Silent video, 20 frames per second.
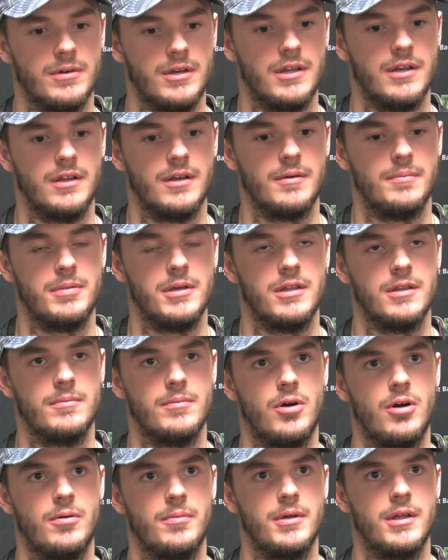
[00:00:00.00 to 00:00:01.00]
We need to be in the
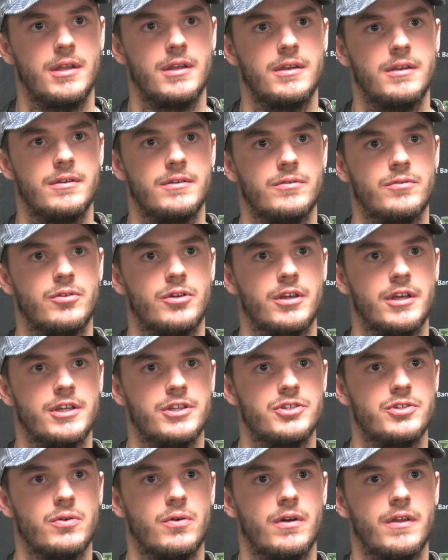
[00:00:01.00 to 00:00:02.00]
moment and really
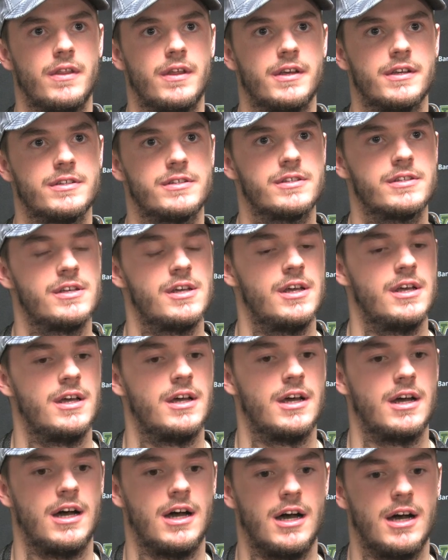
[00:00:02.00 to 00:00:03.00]
enjoy this.
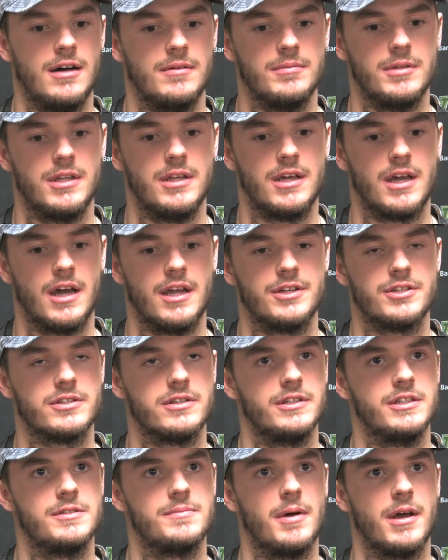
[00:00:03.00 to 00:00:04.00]
He kind of
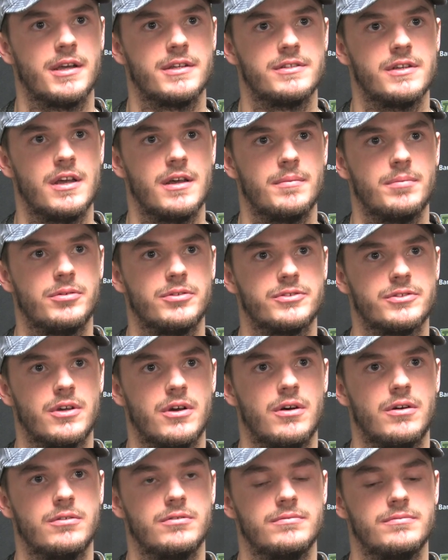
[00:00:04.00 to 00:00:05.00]
just leads by example,
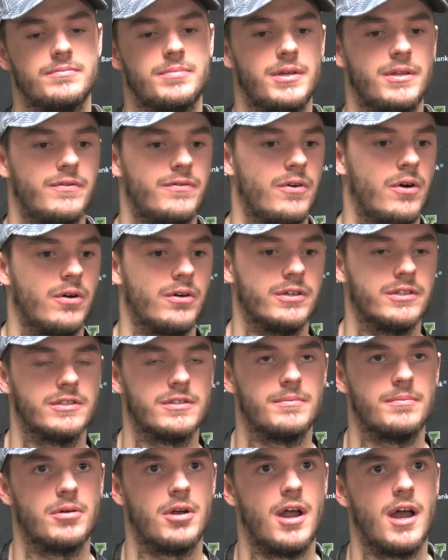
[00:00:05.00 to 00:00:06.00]
so being
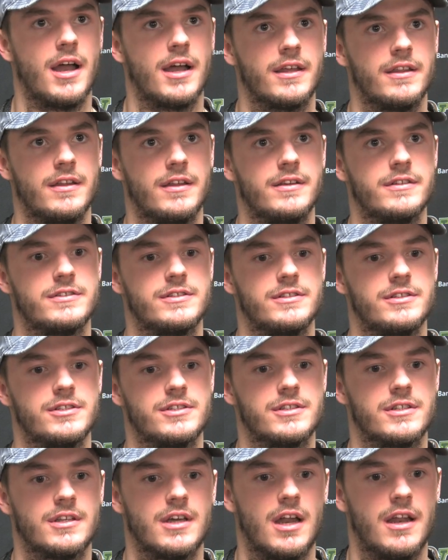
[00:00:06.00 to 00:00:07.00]
focused in practice and
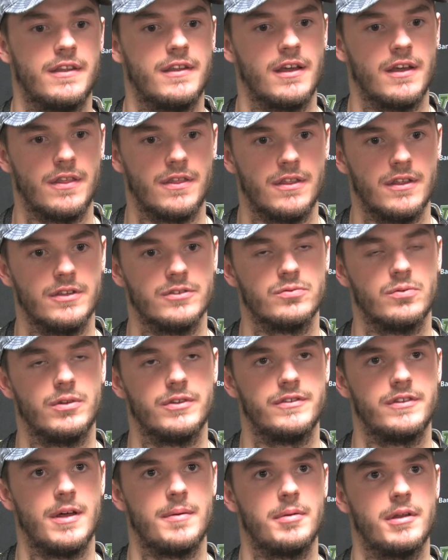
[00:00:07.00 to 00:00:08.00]
just kind of taking things
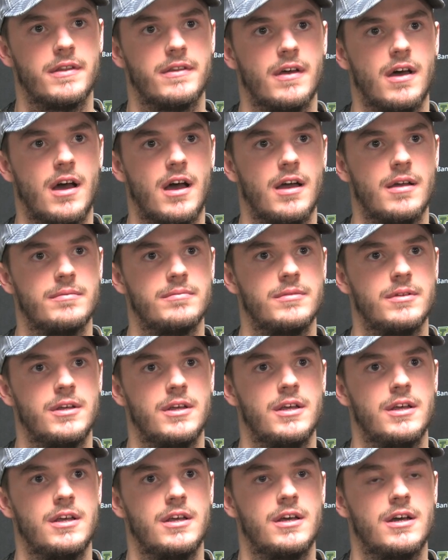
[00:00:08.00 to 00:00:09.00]
one step at a time,
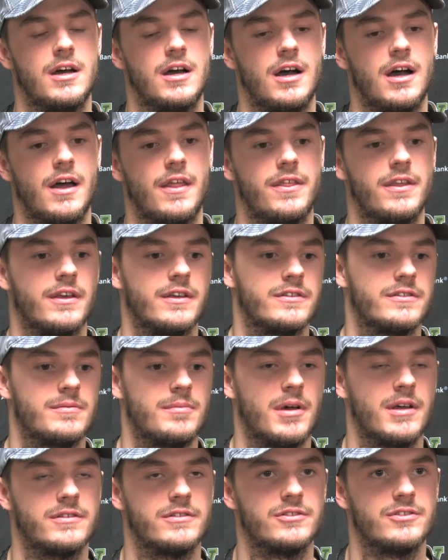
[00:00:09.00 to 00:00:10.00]
I think is
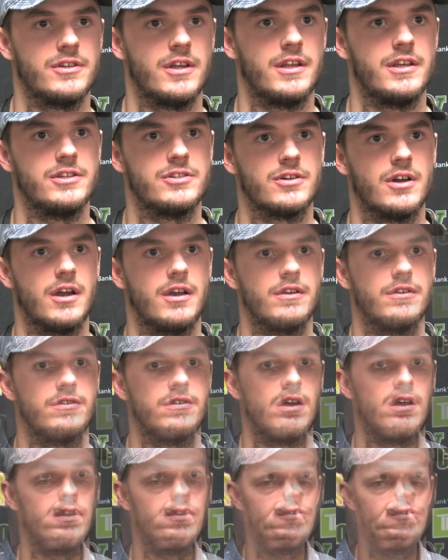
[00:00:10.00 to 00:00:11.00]
the message that he's trying to
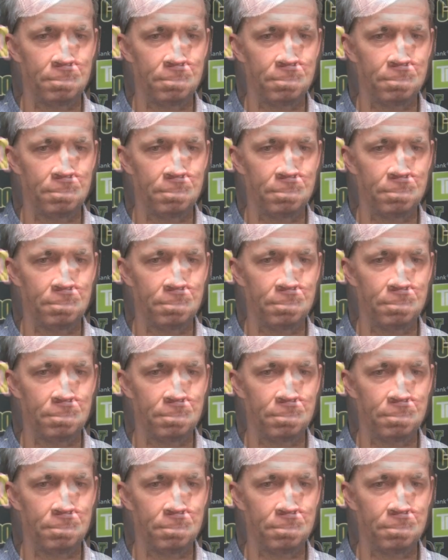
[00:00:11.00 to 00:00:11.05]
send.